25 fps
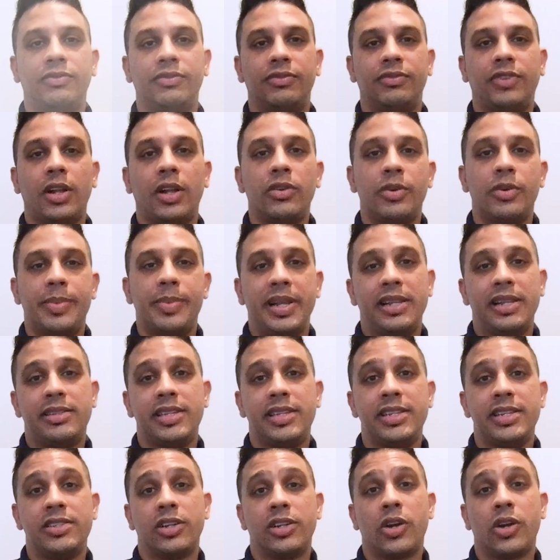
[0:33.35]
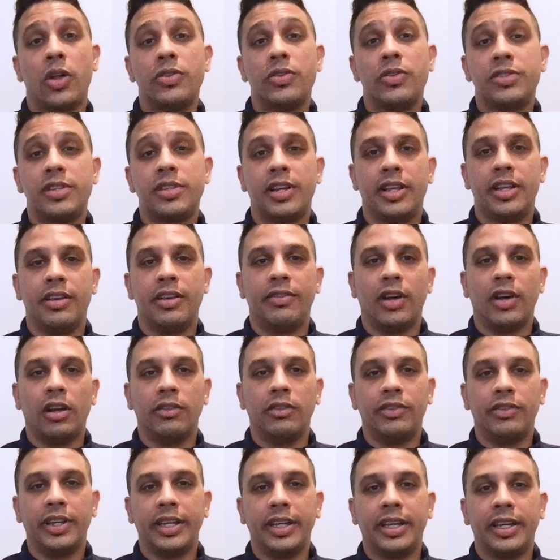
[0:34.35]
Vulnerabilities are constantly
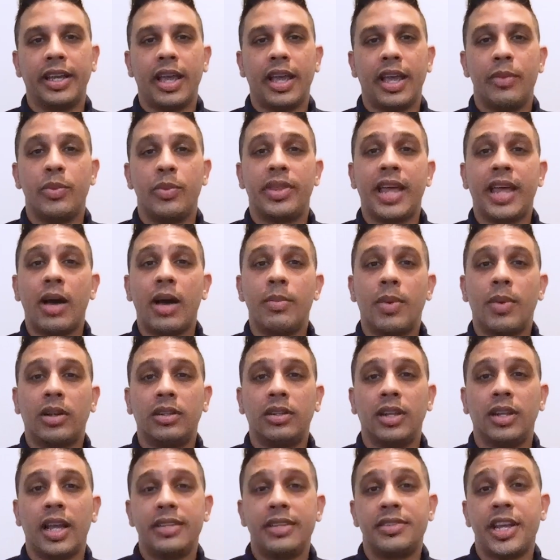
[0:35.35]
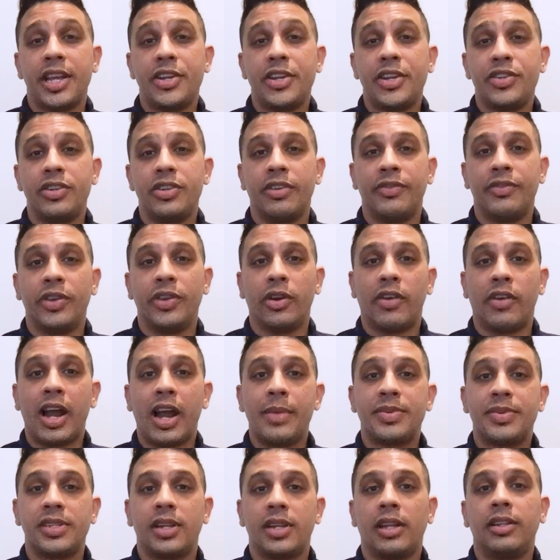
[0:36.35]
evolving, and without modernisation of your
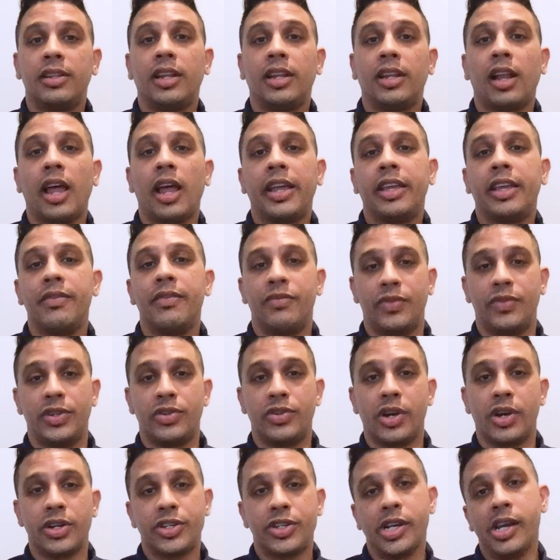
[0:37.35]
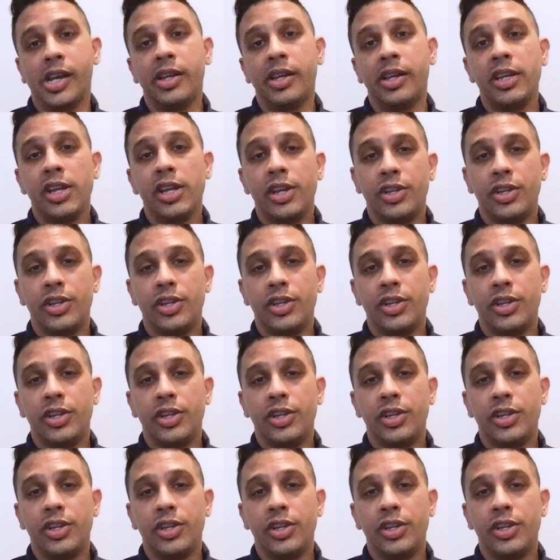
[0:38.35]
apps and underlying infrastructure,